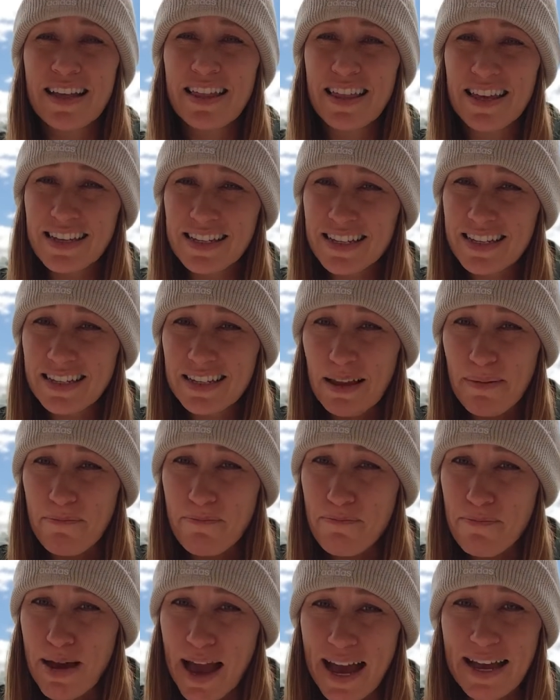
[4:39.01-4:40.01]
This is a
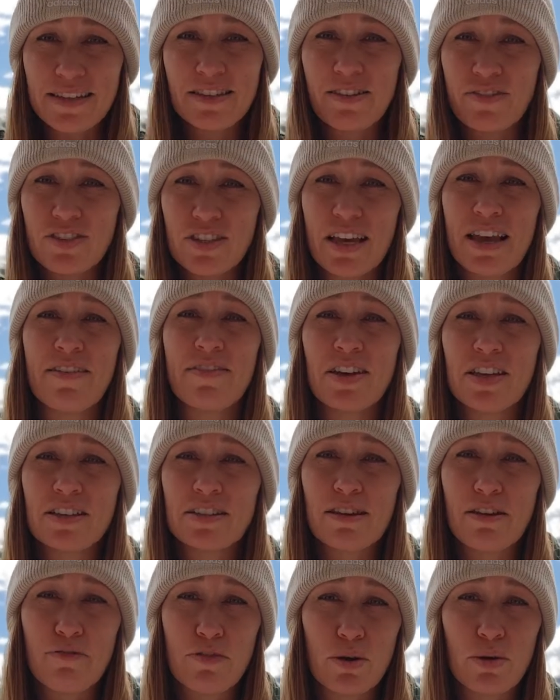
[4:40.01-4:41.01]
massive
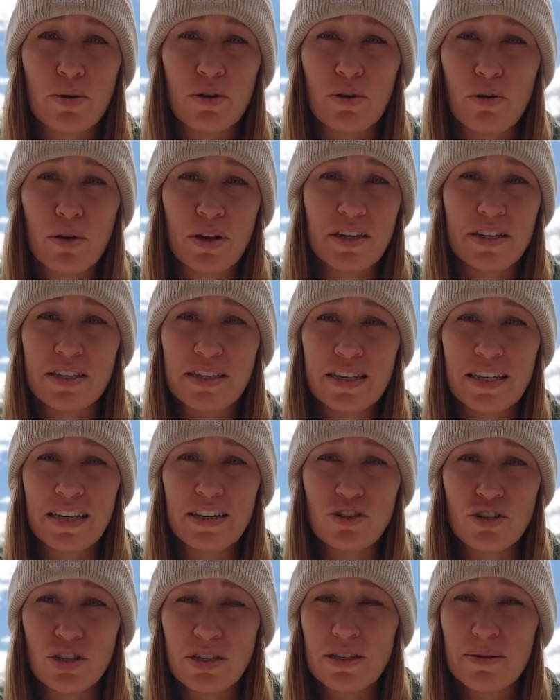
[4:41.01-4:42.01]
savings if you are going to see
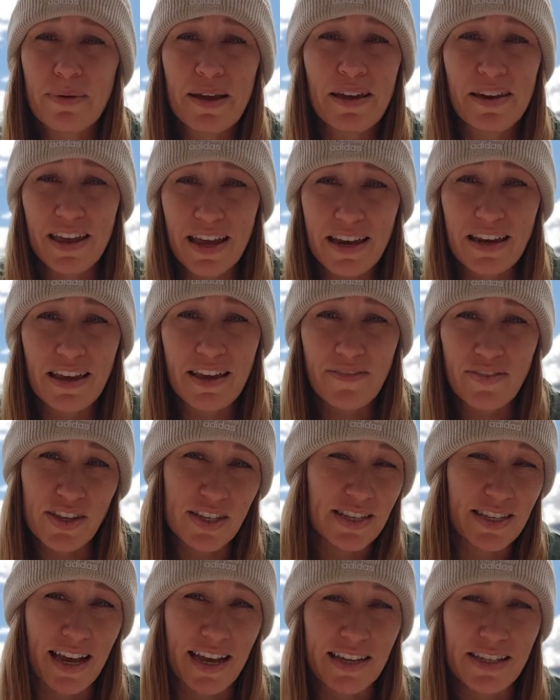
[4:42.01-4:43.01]
just about any of the
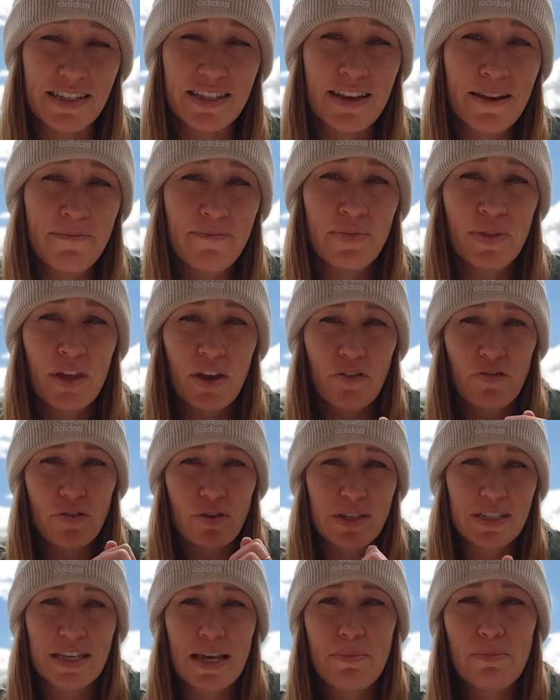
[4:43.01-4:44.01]
sites. For
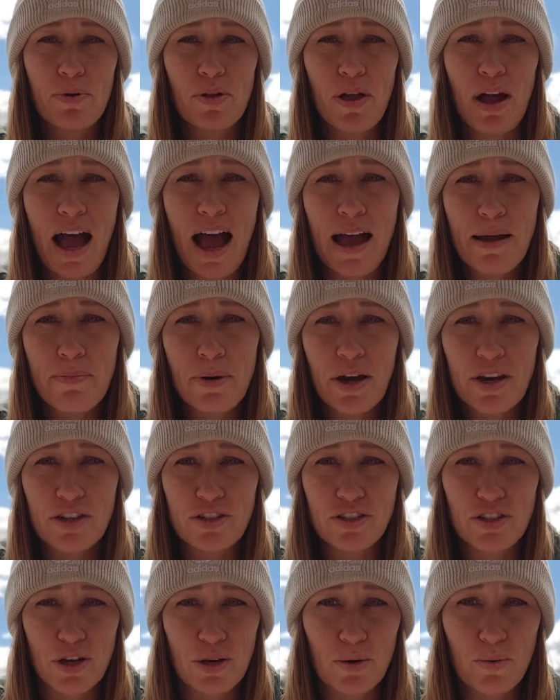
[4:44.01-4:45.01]
example, I bought a
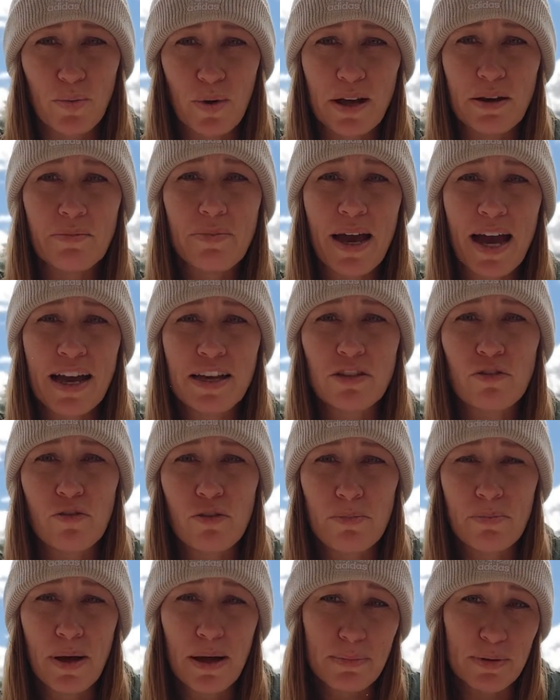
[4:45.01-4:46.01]
Zone 1 pass
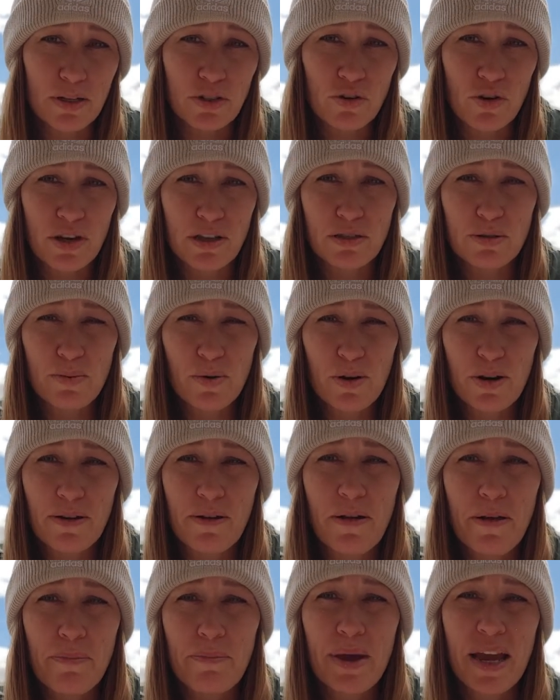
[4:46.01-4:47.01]
for public transport
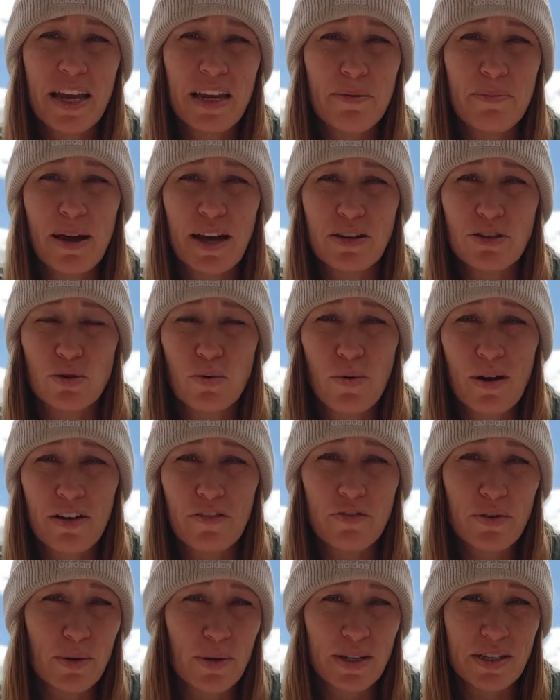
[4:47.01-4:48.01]
and paid about
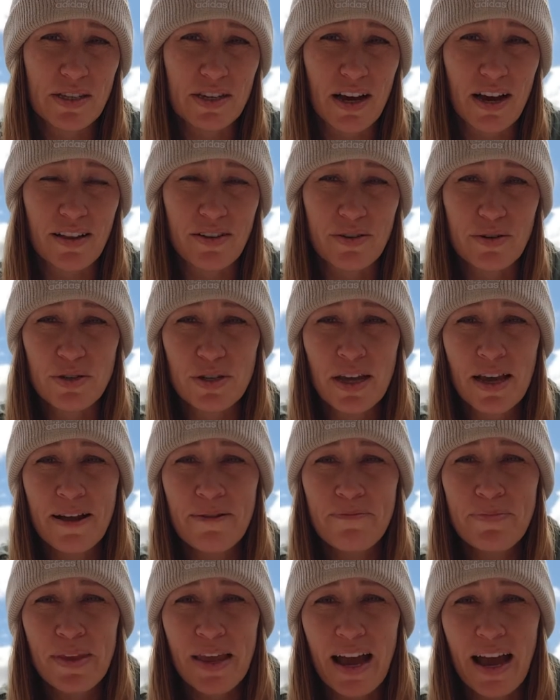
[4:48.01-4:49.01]
$12.
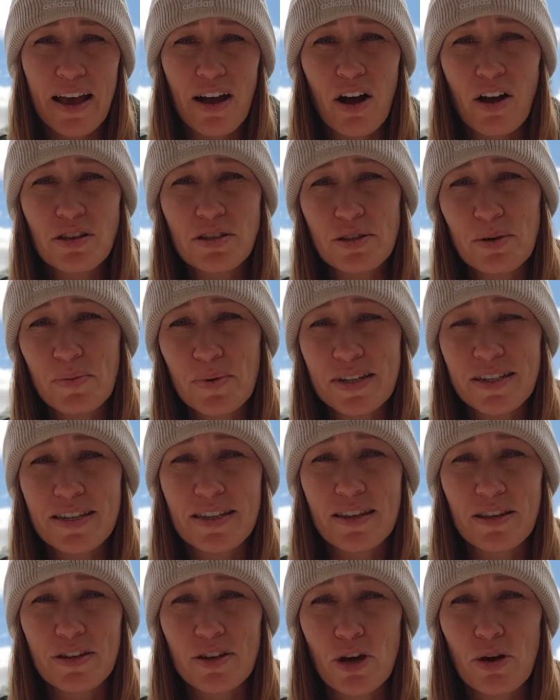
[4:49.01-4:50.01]
I also went to
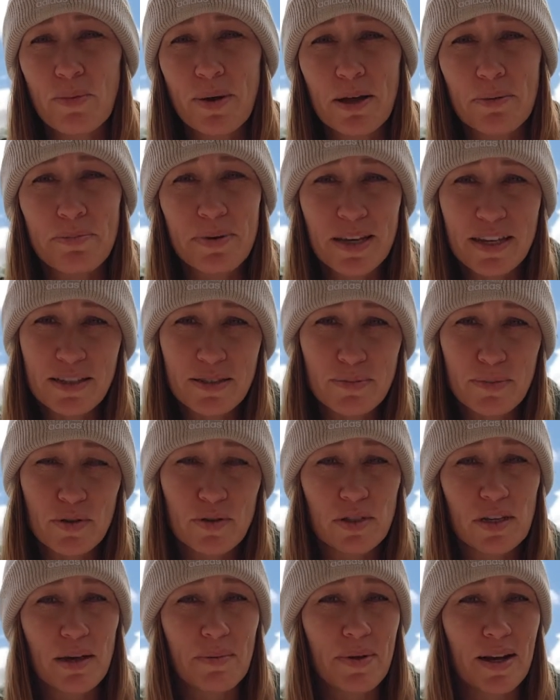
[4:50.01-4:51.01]
the Nobel Peace
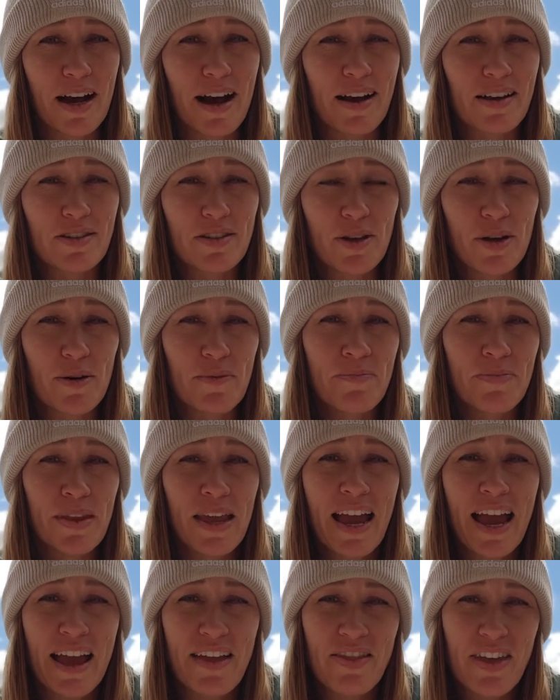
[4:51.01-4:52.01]
Museum in Oslo,
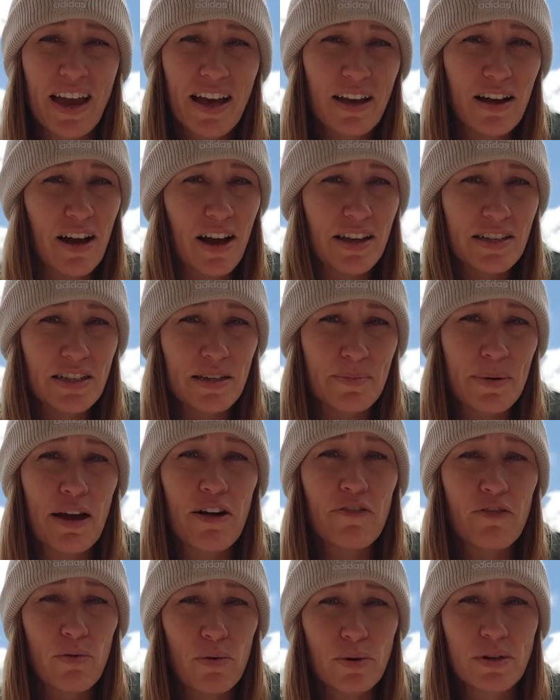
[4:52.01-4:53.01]
and that cost
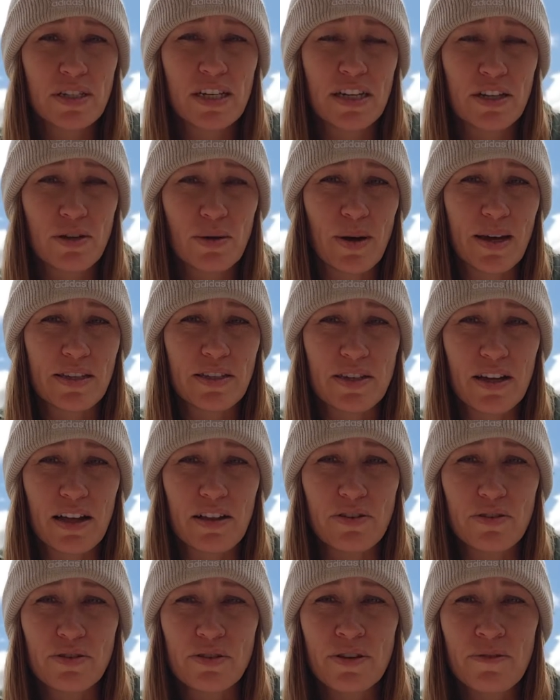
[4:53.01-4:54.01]
about
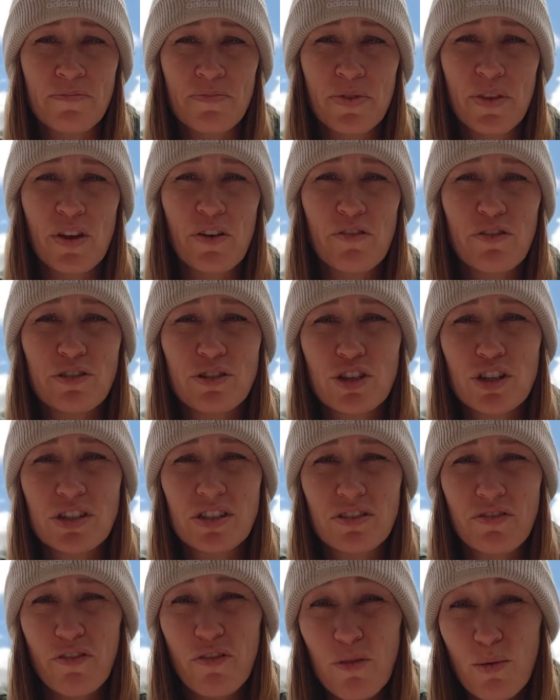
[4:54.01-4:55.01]
$14. For
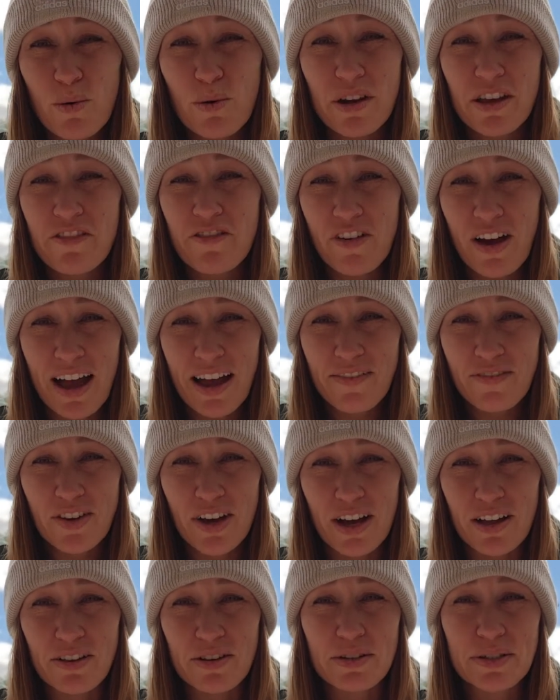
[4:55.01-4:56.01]
just
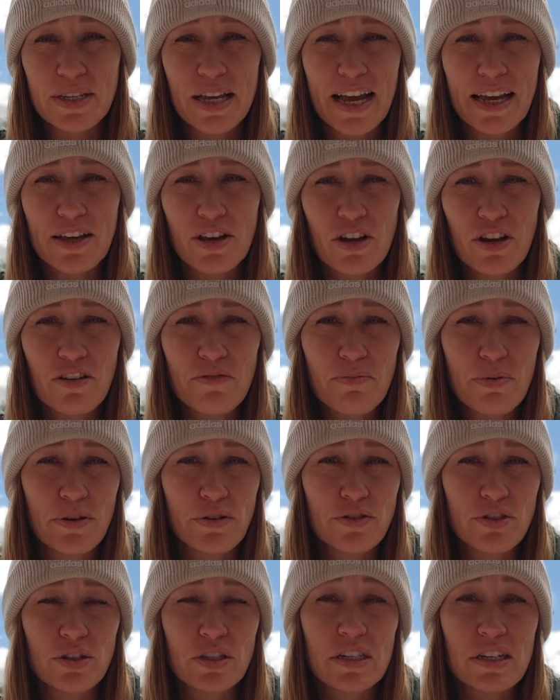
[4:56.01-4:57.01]
$45, I could have
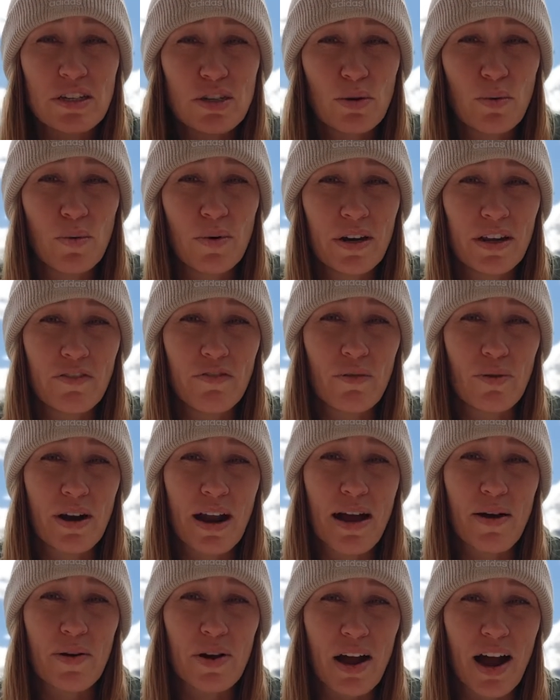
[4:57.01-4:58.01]
purchased a
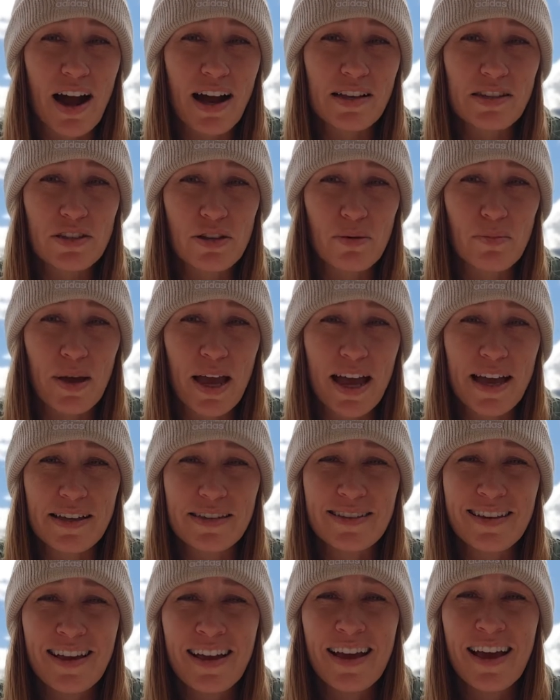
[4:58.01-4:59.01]
24-hour Oslo
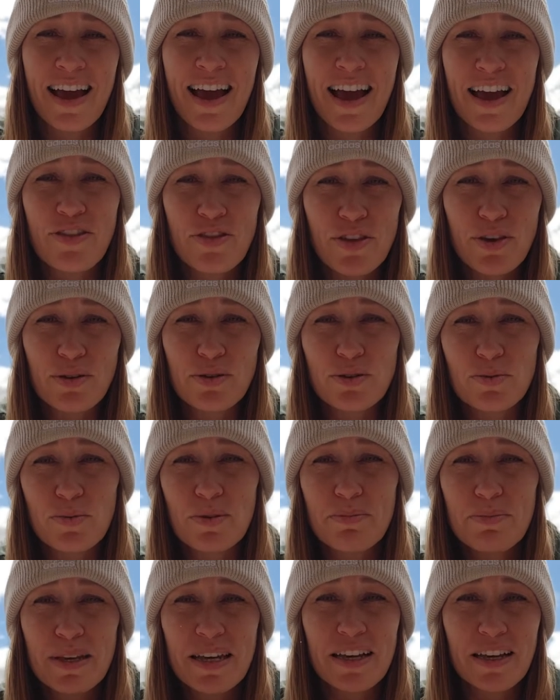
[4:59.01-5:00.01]
pass, and those
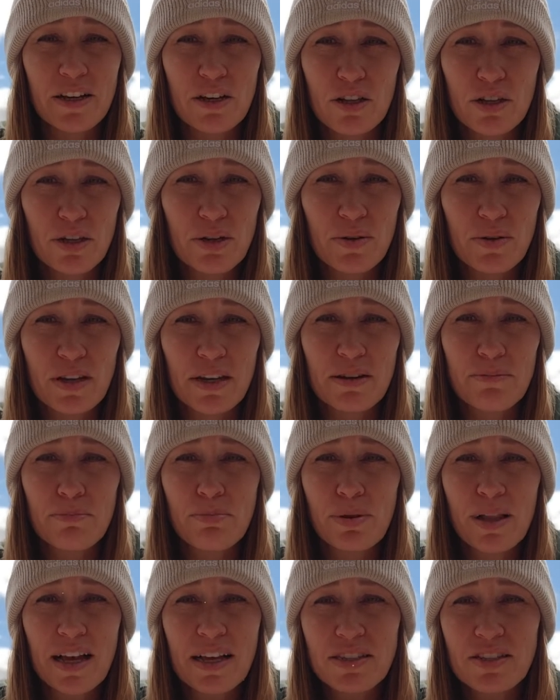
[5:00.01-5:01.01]
would be included,
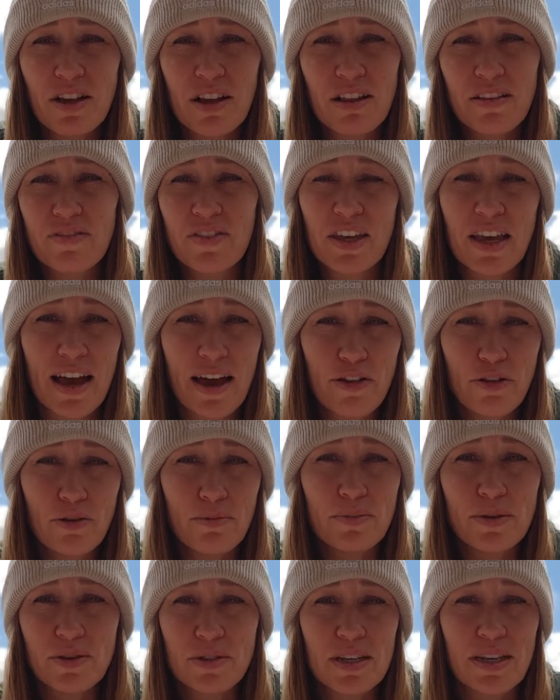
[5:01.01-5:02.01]
plus all of the other
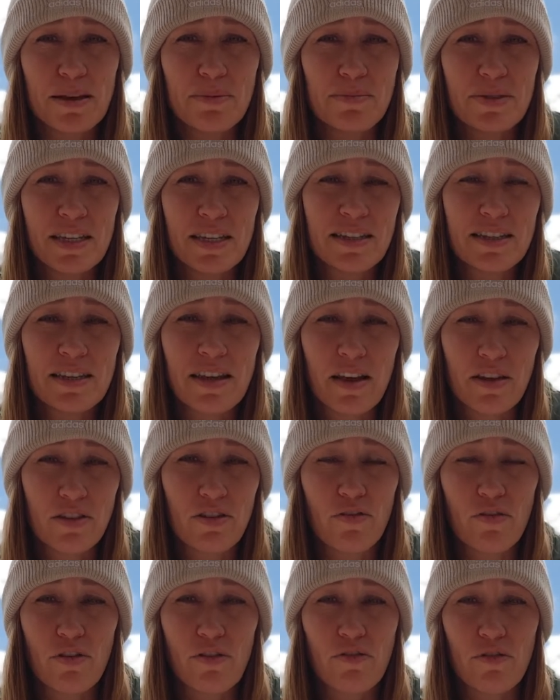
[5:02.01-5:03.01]
museums and
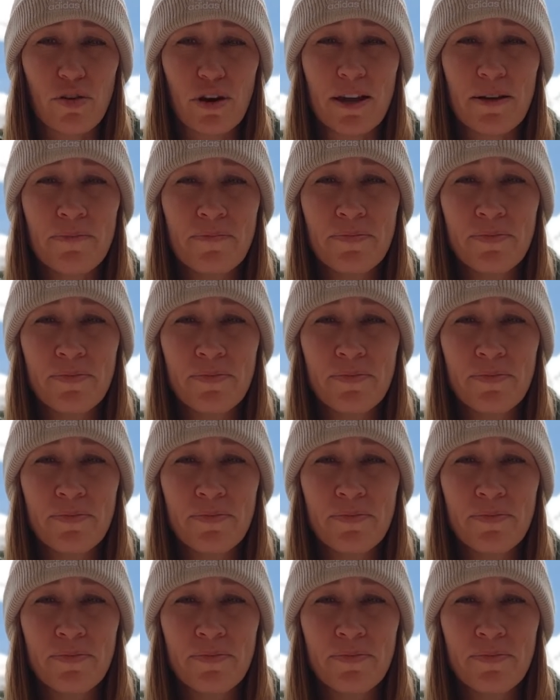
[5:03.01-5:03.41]
sites for free.